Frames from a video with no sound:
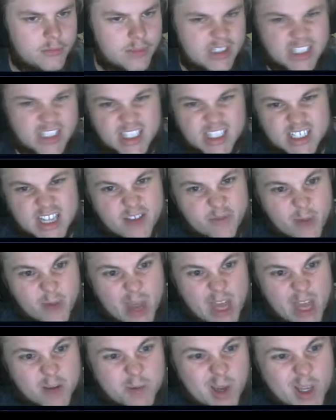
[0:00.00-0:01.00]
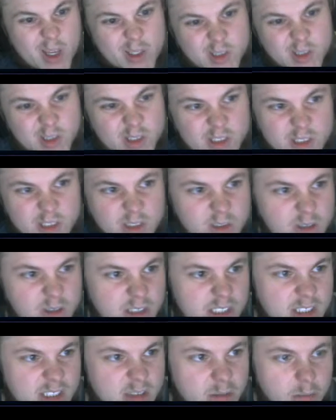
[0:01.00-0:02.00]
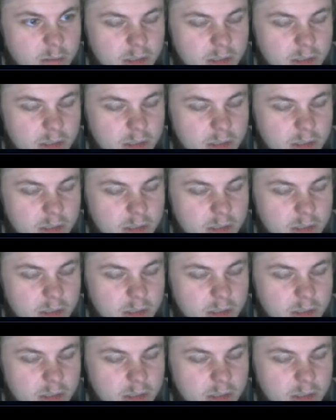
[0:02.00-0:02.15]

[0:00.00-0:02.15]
He doesn't have Padme, so this is